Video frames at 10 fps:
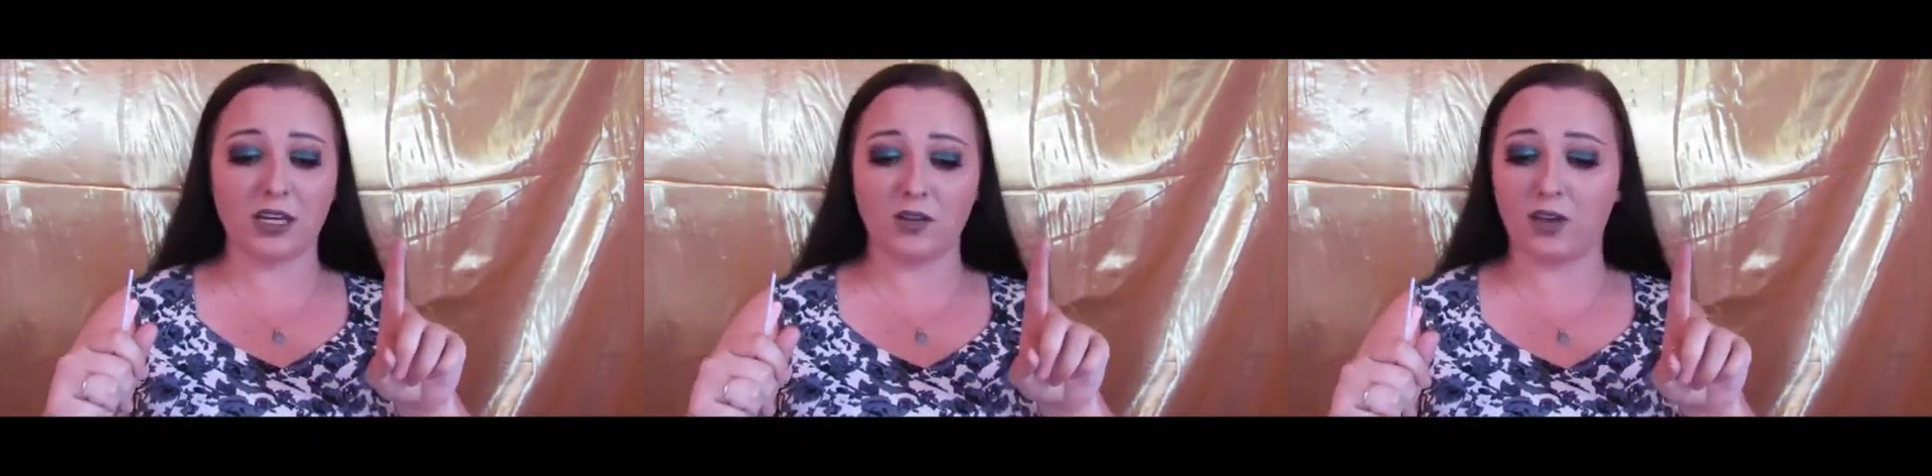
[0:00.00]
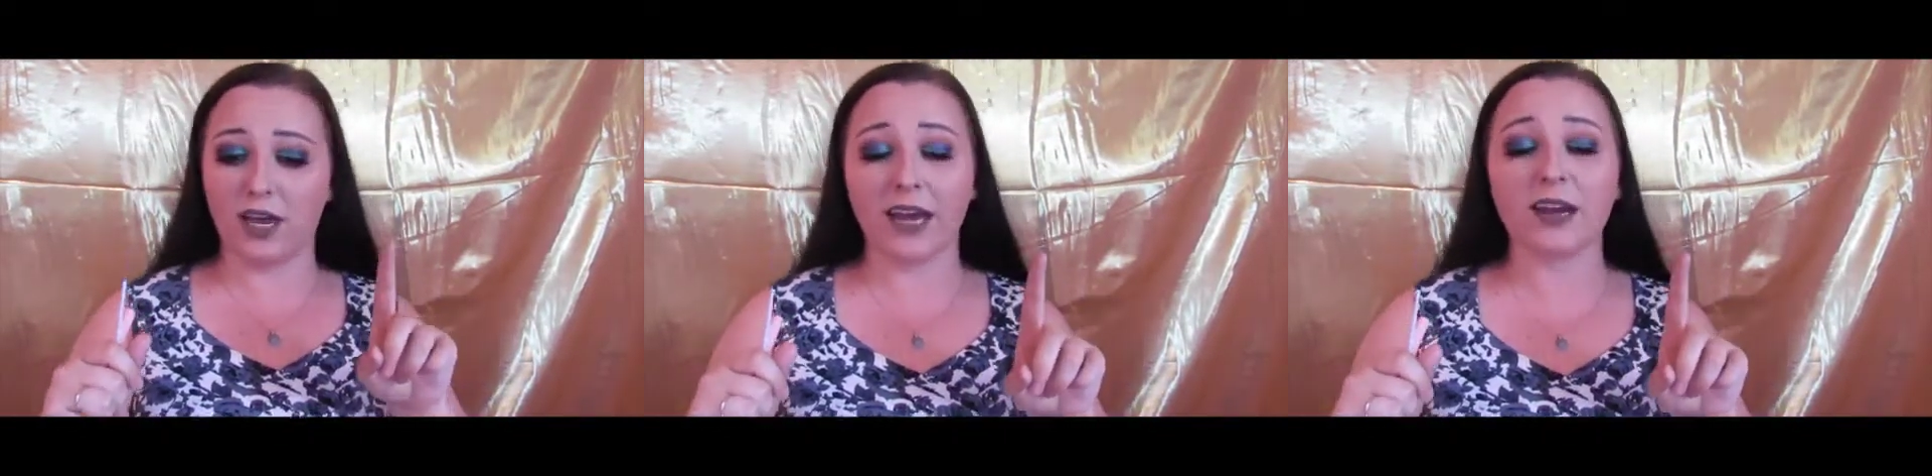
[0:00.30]
you
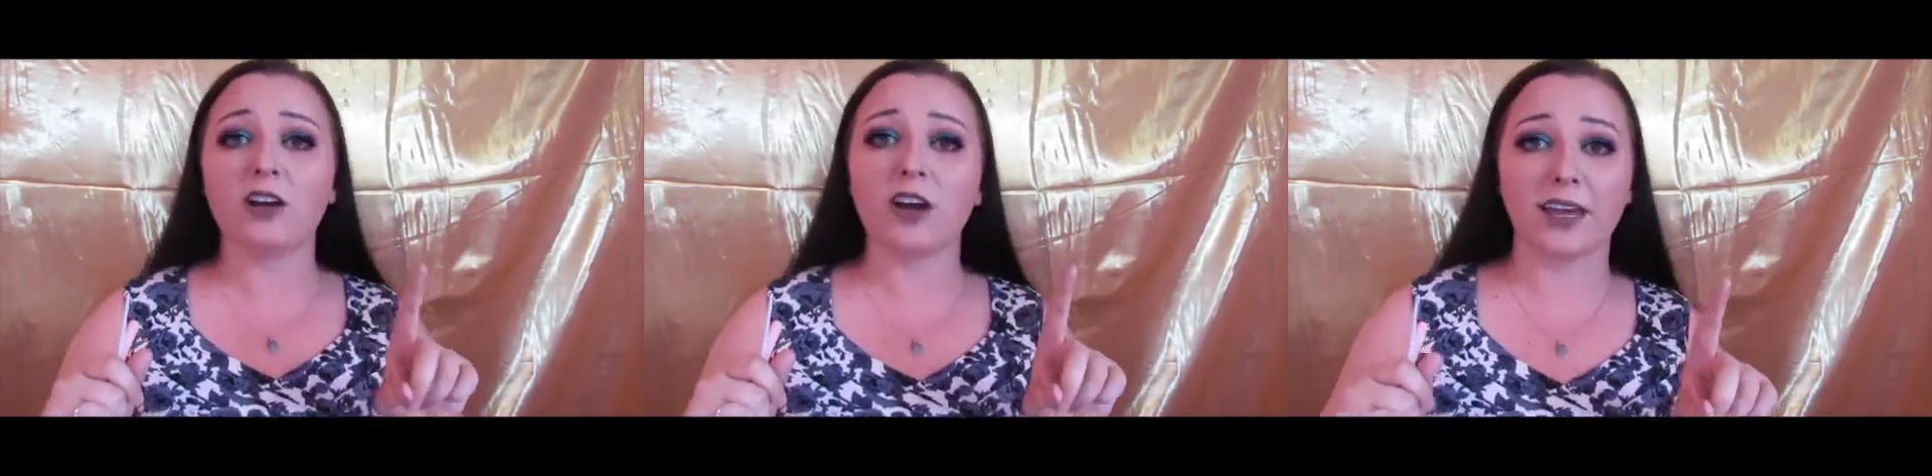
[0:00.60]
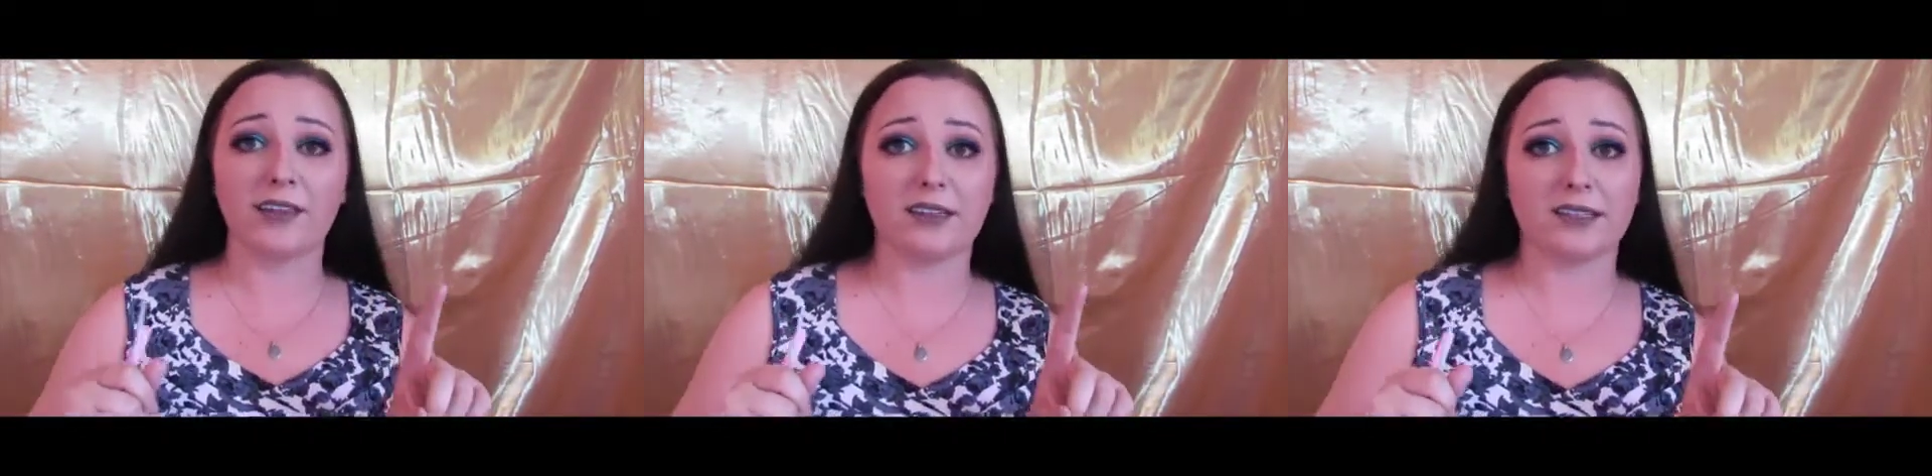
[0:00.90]
cannot
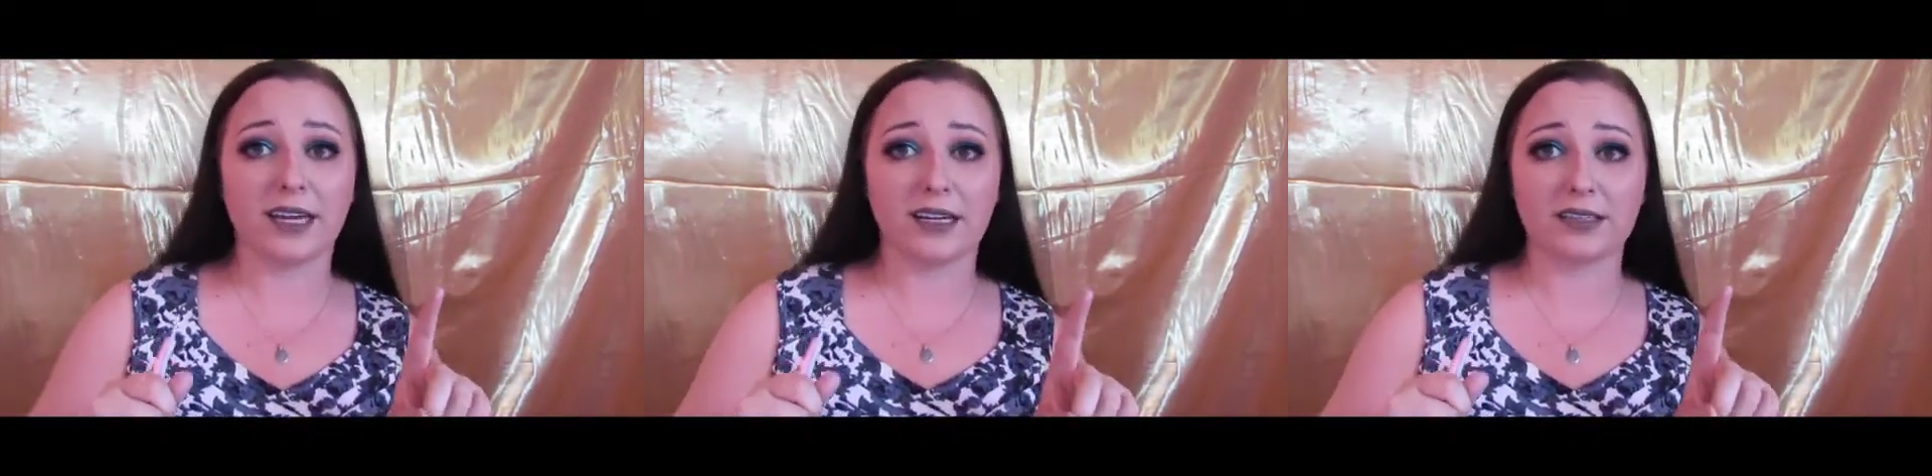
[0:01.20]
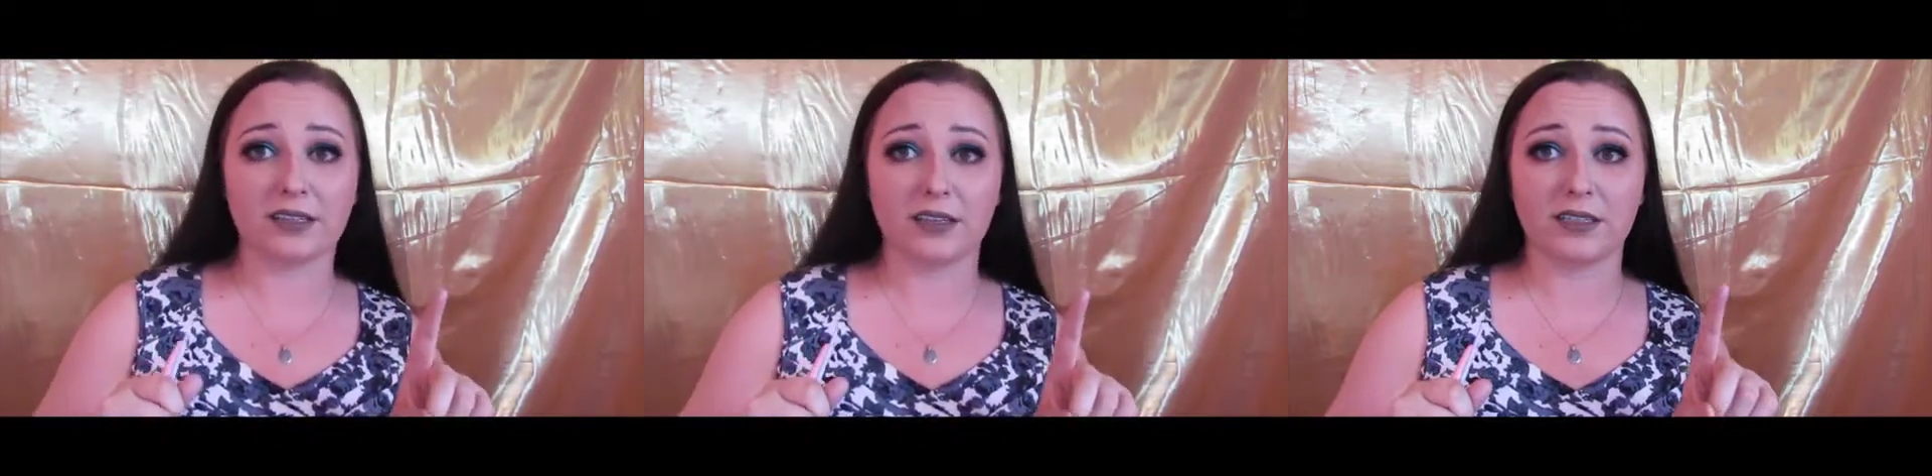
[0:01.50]
get this
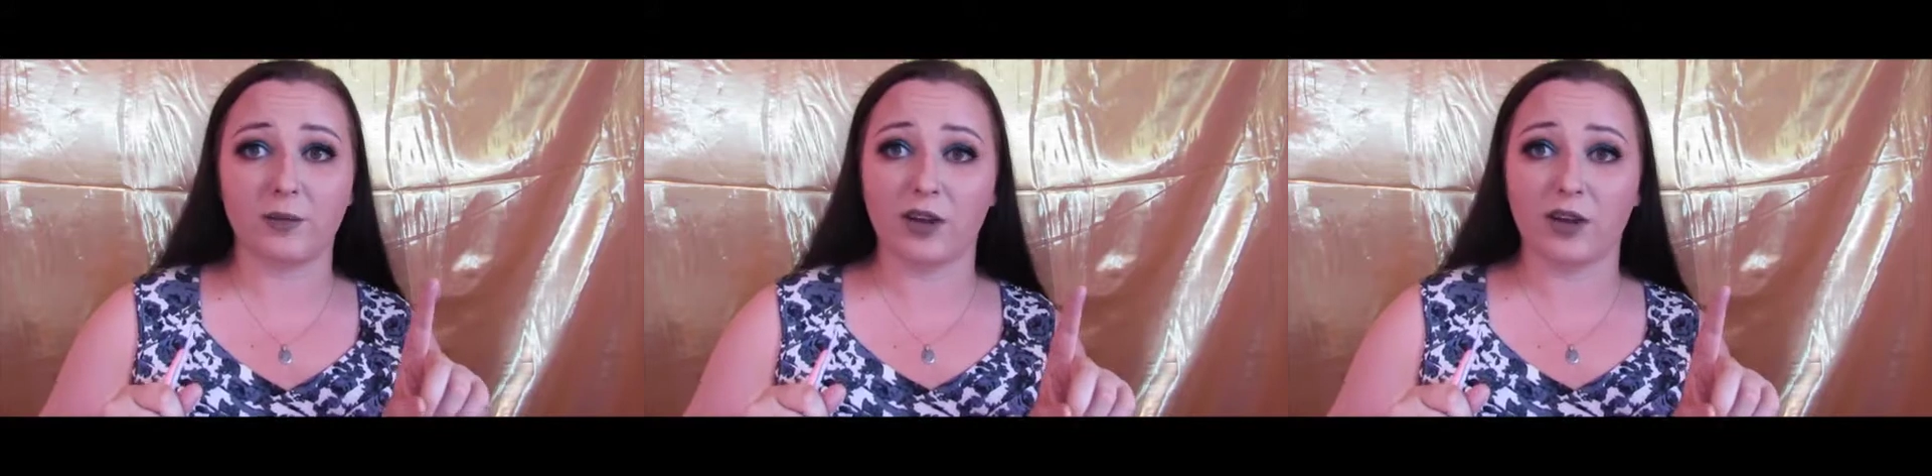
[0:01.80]
Anastasia